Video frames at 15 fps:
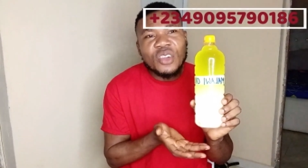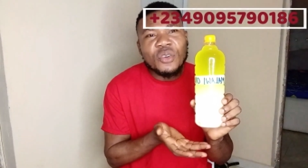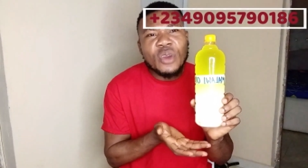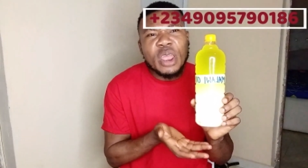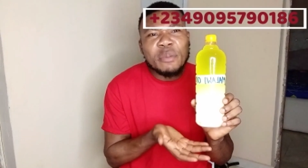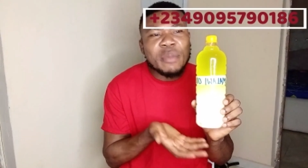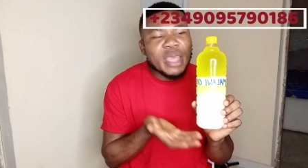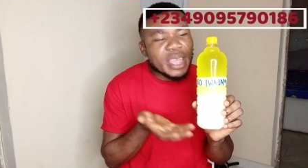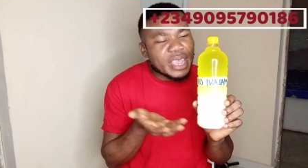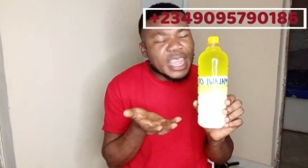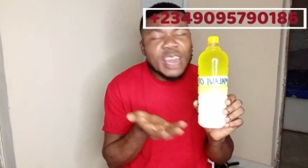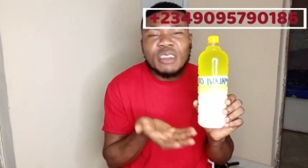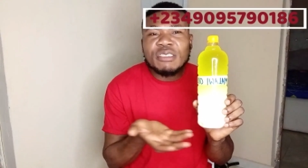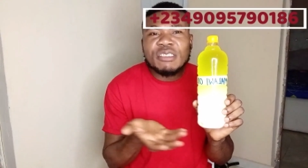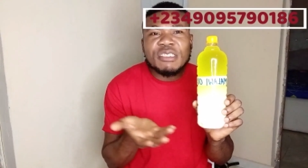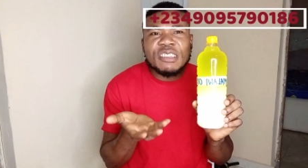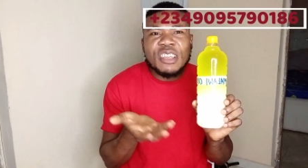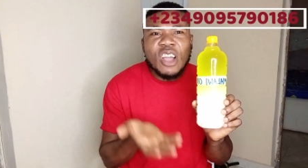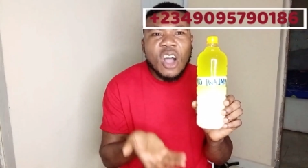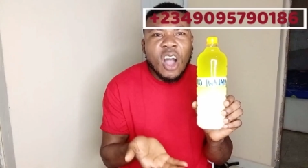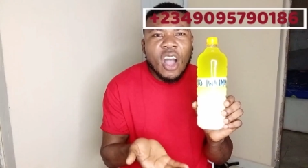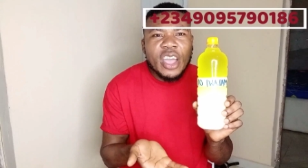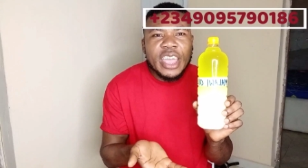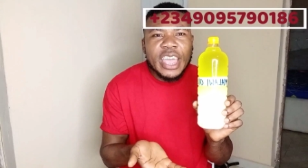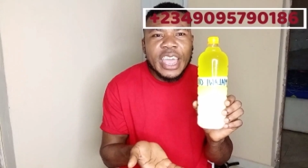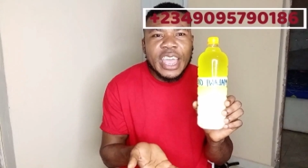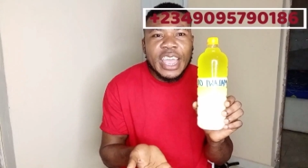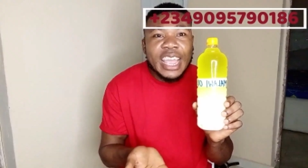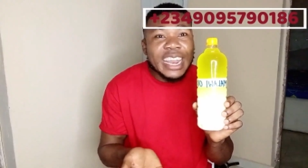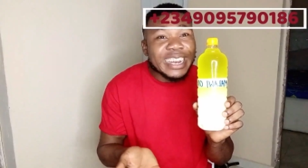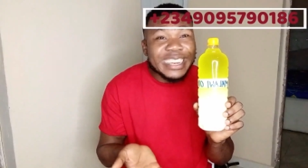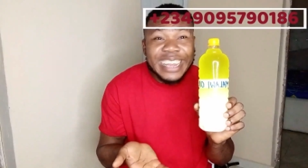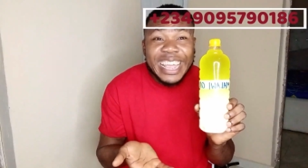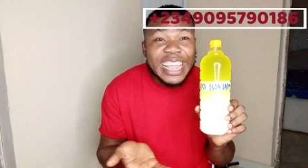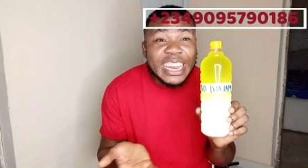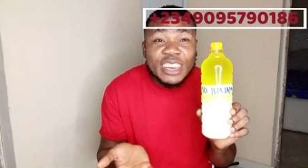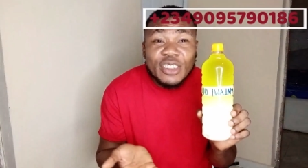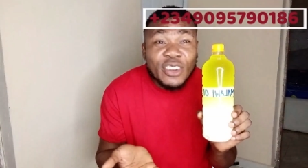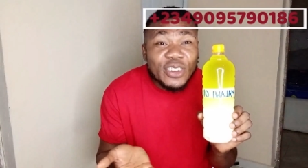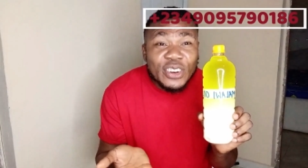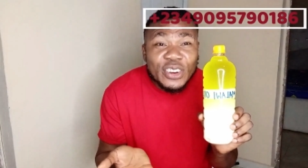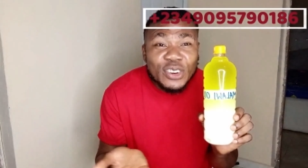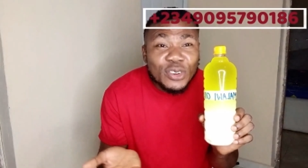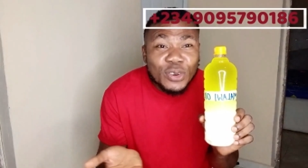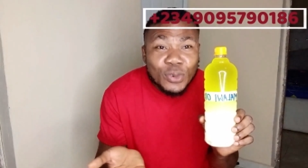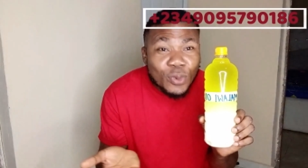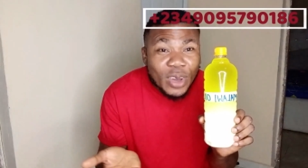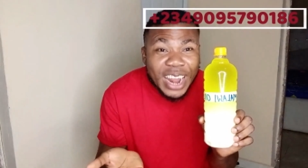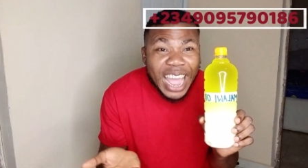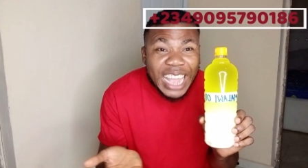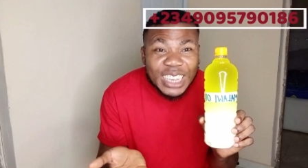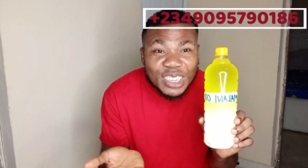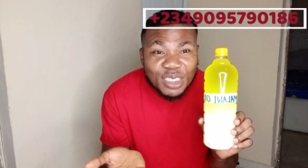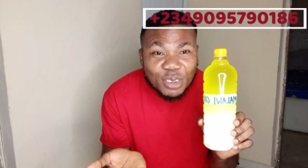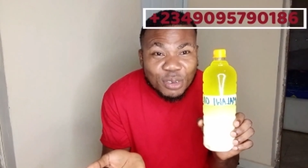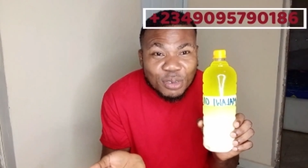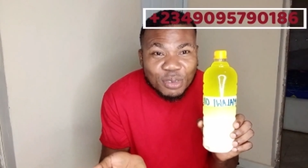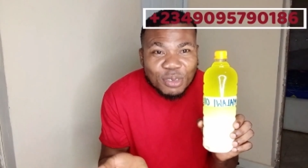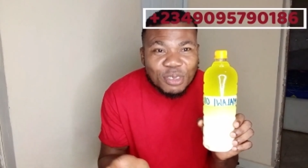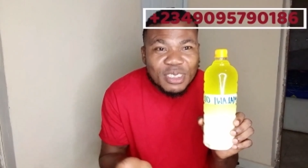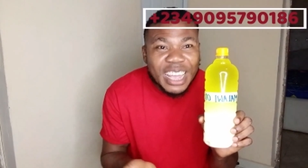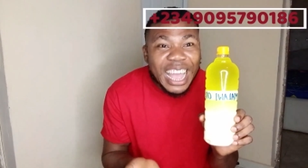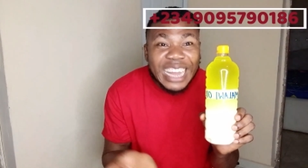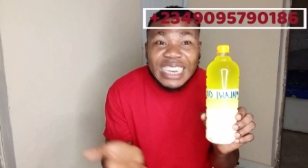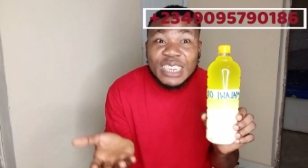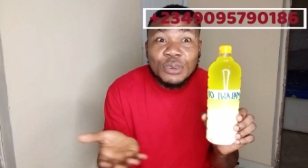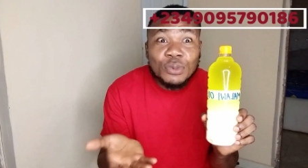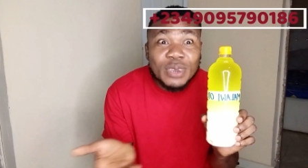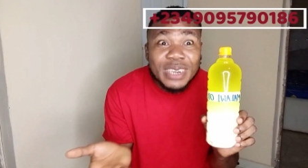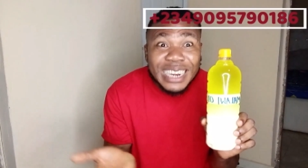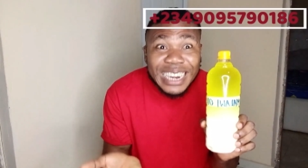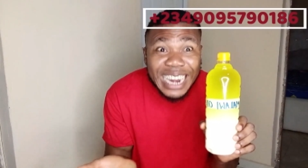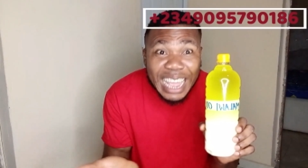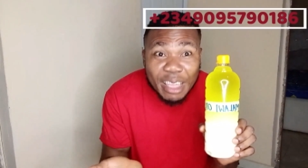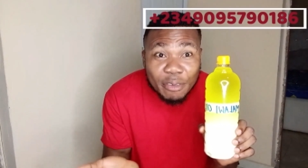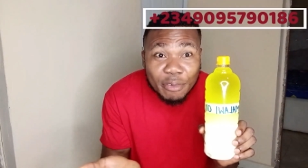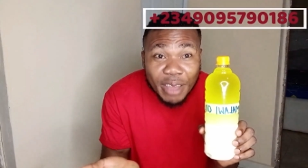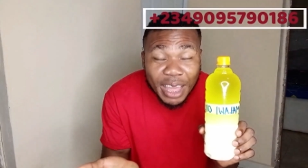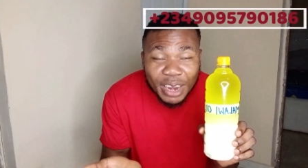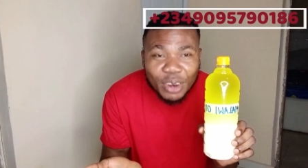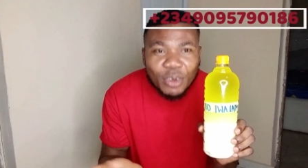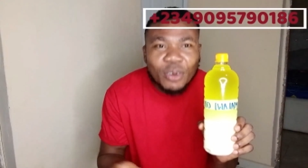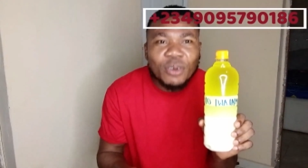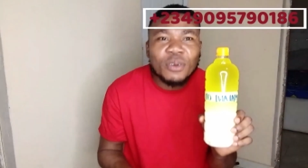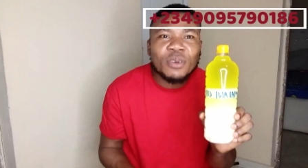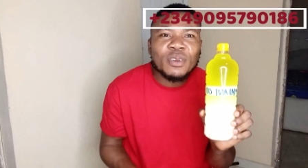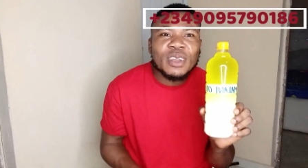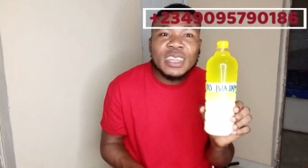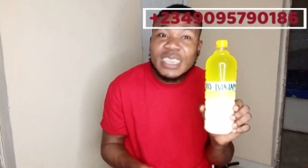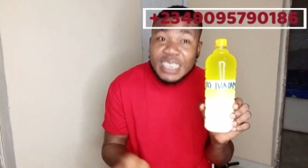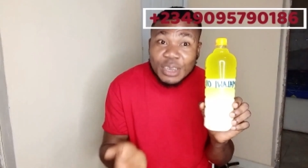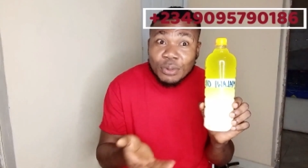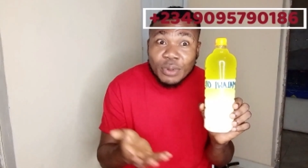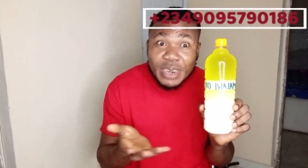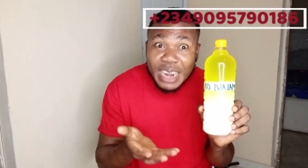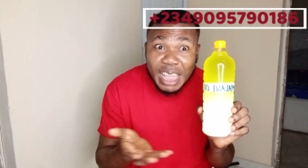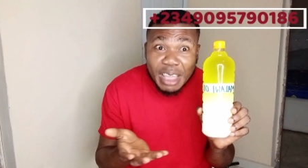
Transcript: cream, yellow CC oil. They don't know what I used, and they will never know. They will